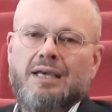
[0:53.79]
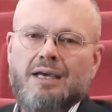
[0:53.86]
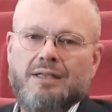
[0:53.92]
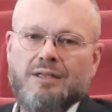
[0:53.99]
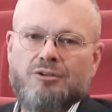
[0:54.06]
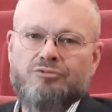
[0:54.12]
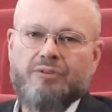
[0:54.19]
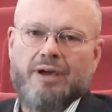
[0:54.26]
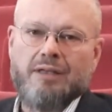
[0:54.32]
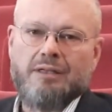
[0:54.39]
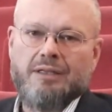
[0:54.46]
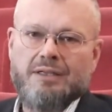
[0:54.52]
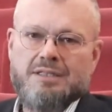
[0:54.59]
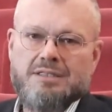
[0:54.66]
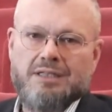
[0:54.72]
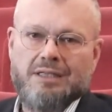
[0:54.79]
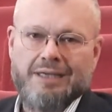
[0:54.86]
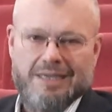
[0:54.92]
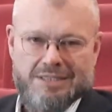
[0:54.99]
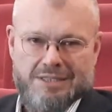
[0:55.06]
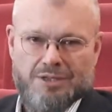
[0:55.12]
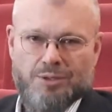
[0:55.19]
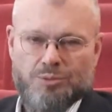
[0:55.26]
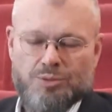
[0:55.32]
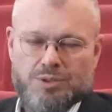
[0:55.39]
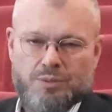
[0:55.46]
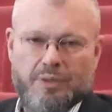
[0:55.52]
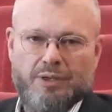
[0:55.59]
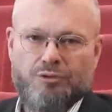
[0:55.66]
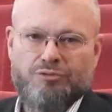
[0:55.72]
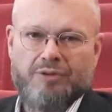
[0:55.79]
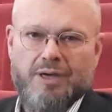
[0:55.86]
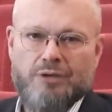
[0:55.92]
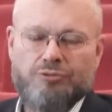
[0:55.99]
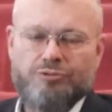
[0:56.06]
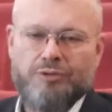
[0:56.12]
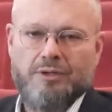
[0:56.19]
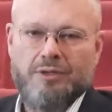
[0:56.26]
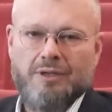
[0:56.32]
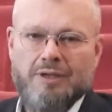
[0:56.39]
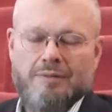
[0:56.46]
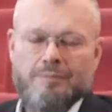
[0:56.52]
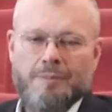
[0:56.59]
and they finally selected those 25